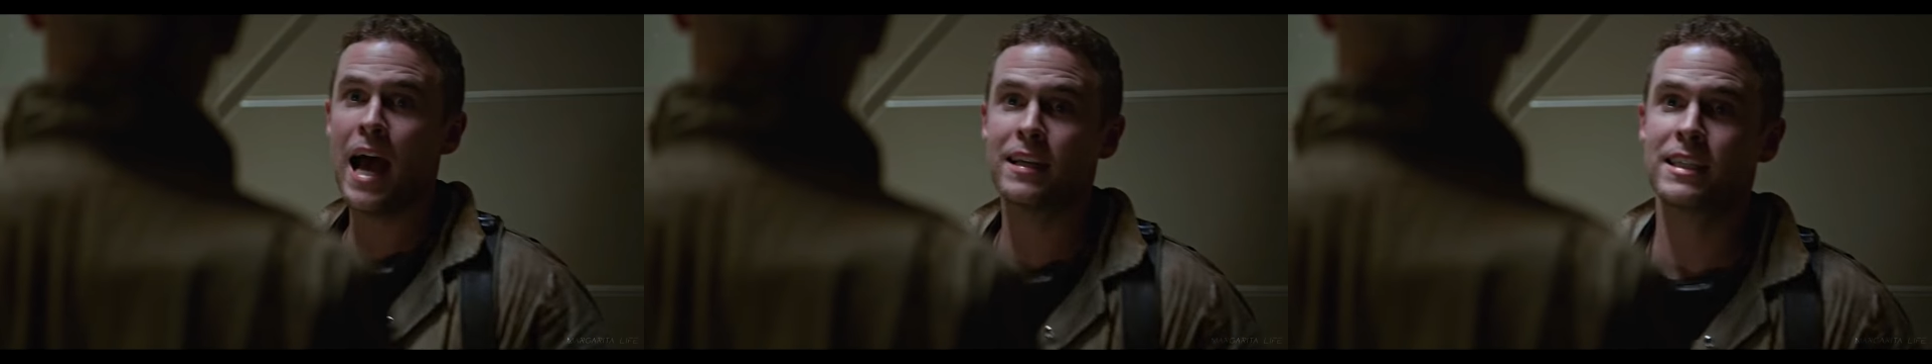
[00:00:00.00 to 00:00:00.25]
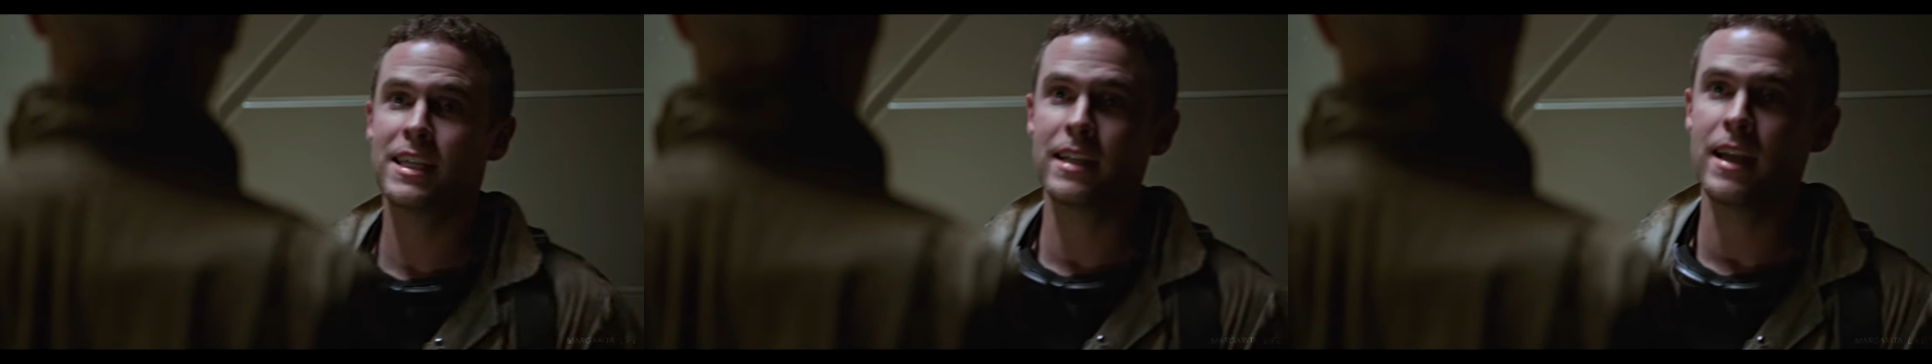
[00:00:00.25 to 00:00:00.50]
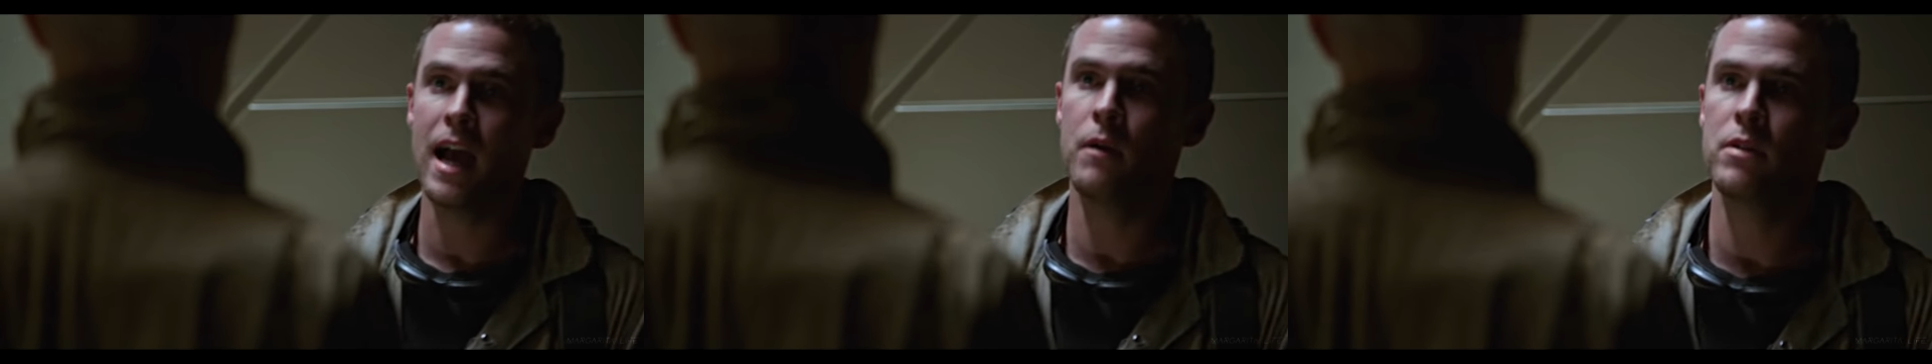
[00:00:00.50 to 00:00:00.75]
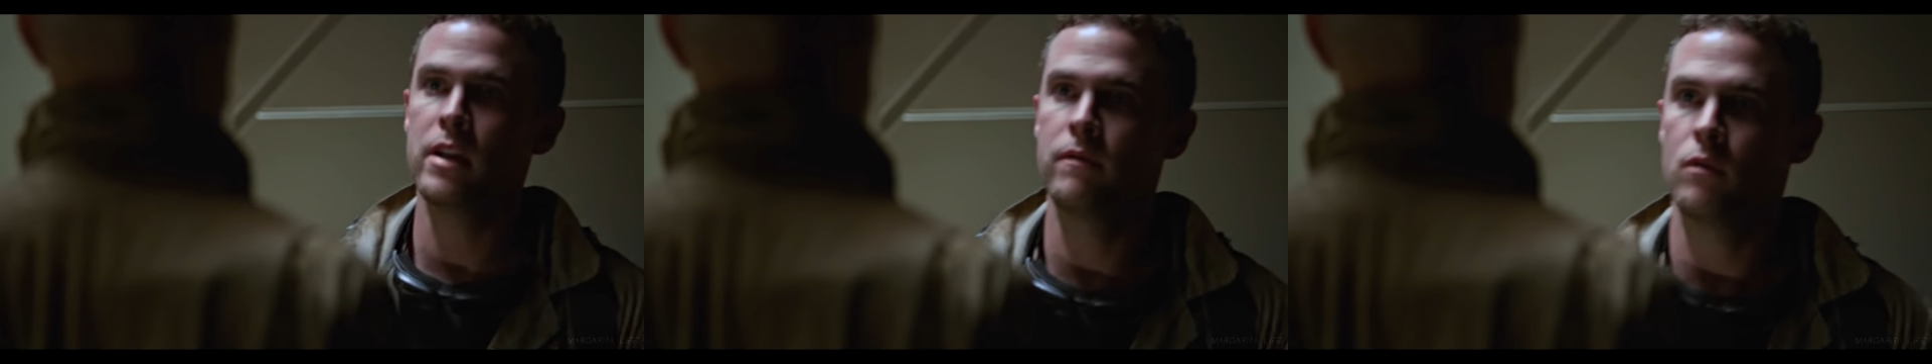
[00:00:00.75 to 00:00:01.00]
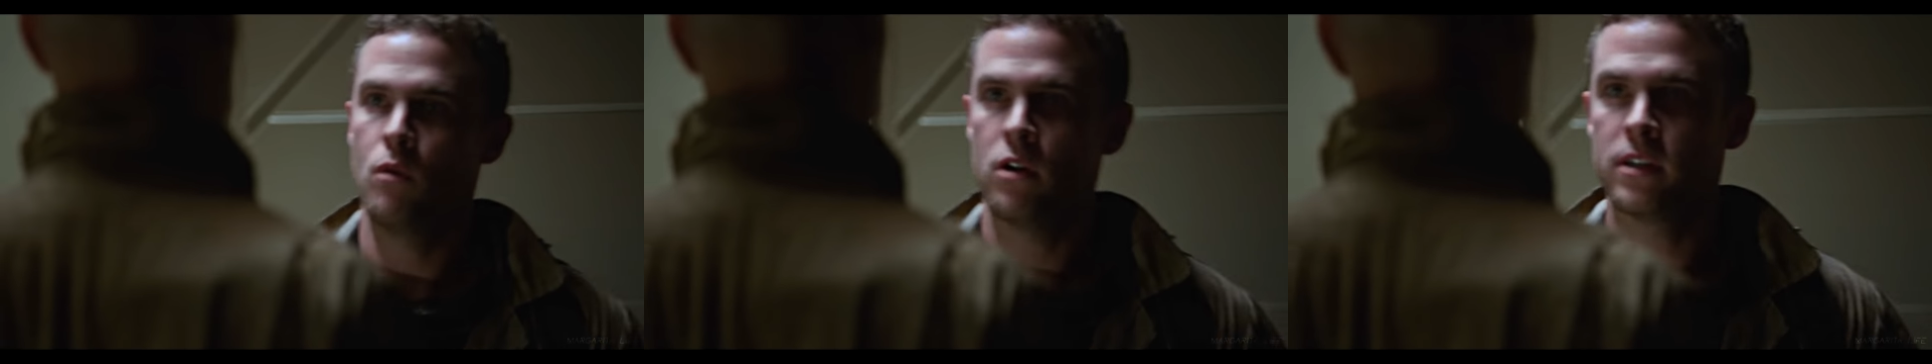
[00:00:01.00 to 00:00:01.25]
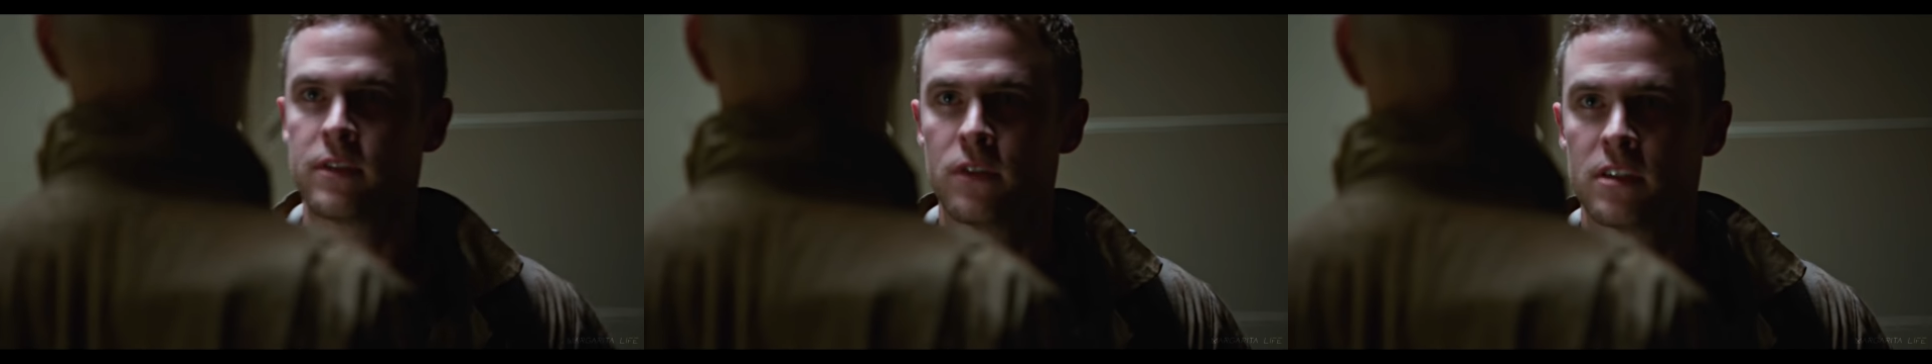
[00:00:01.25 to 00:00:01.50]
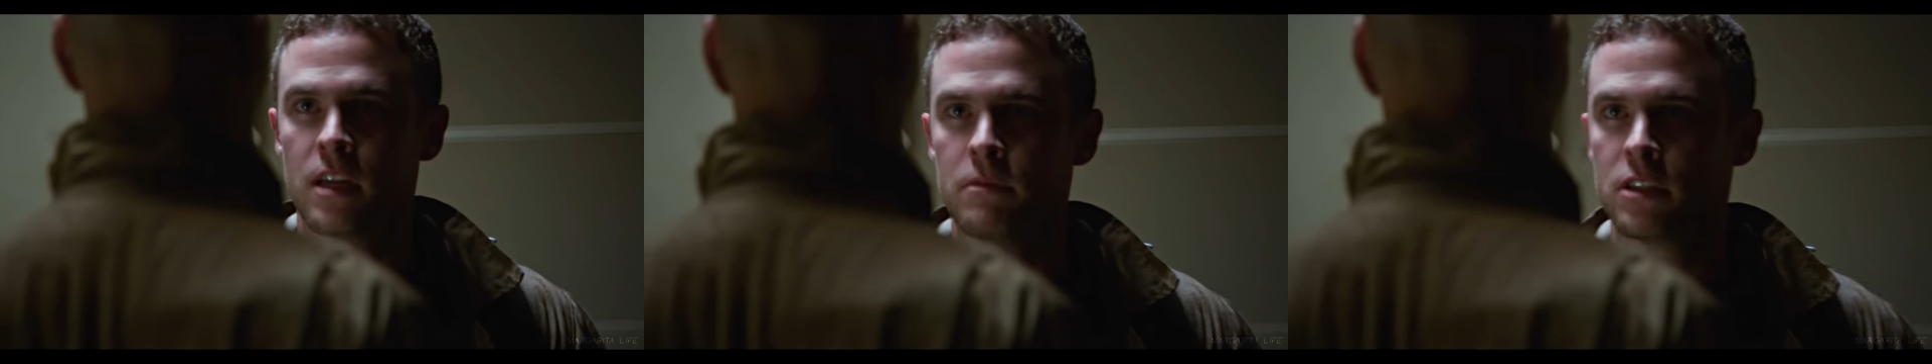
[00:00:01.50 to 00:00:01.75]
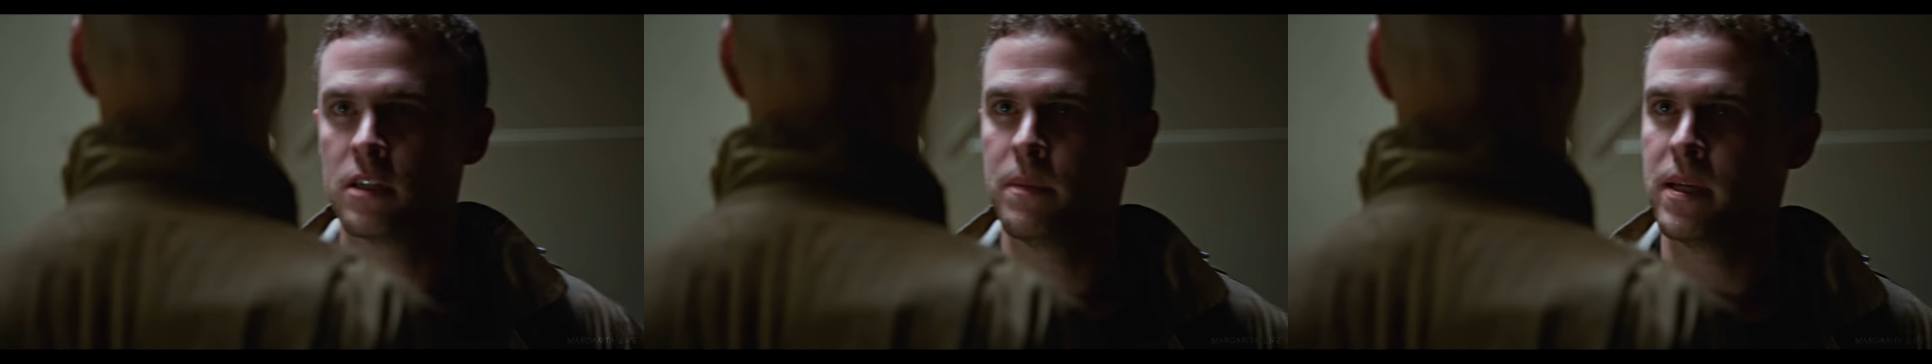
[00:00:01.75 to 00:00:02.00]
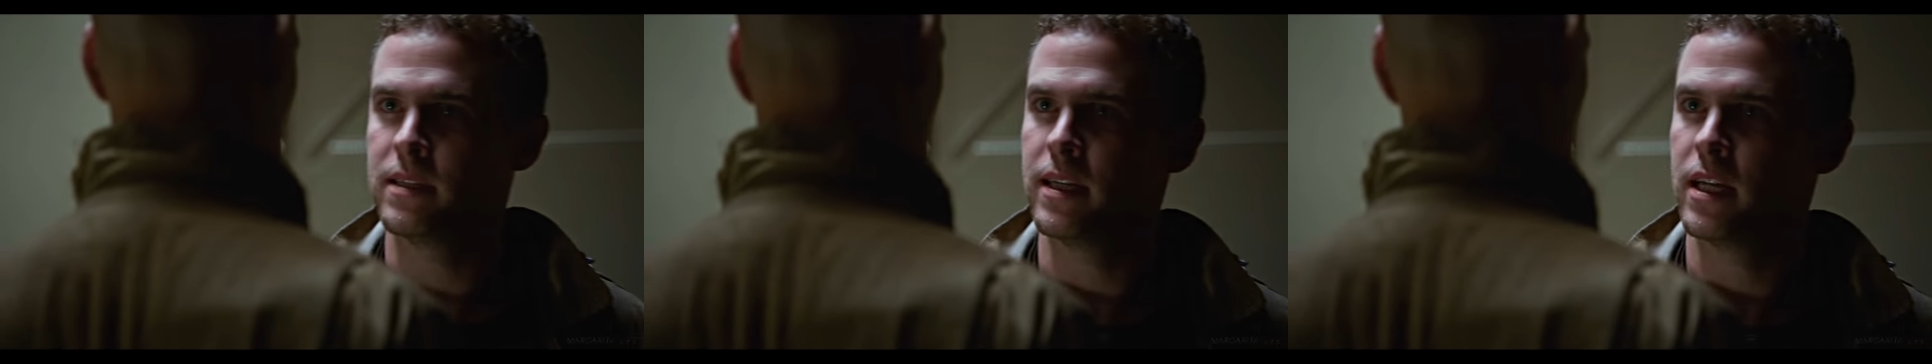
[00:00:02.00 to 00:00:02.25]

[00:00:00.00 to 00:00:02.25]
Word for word: last thing that I would ever want is for Simmons to be in